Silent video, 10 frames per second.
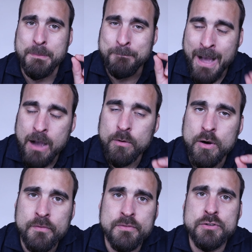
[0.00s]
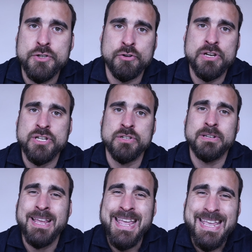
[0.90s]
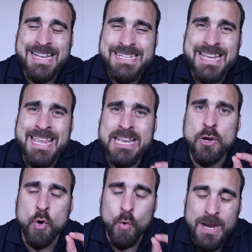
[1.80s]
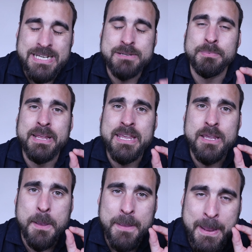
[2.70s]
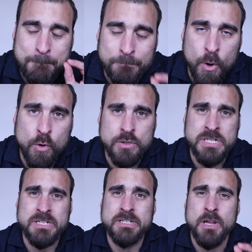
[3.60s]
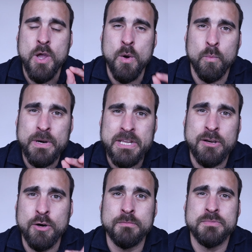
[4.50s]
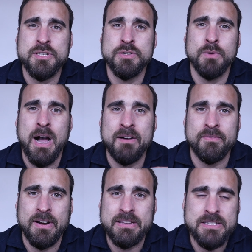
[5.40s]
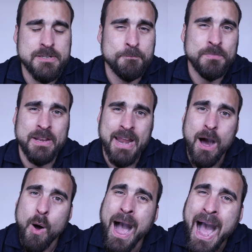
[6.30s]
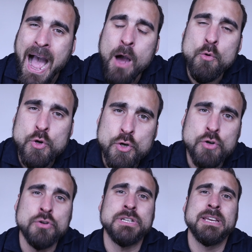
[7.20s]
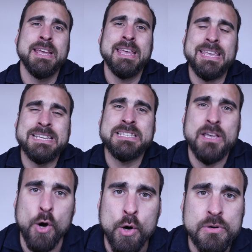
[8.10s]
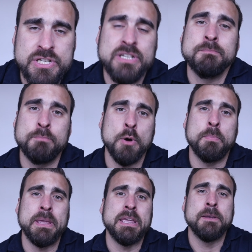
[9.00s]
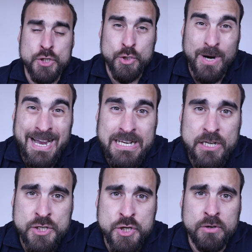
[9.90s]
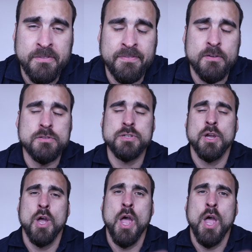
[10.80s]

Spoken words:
the power of nutrition is incredibly important when it comes to our friends. Now, how good is the Orijen puppy dry dog food?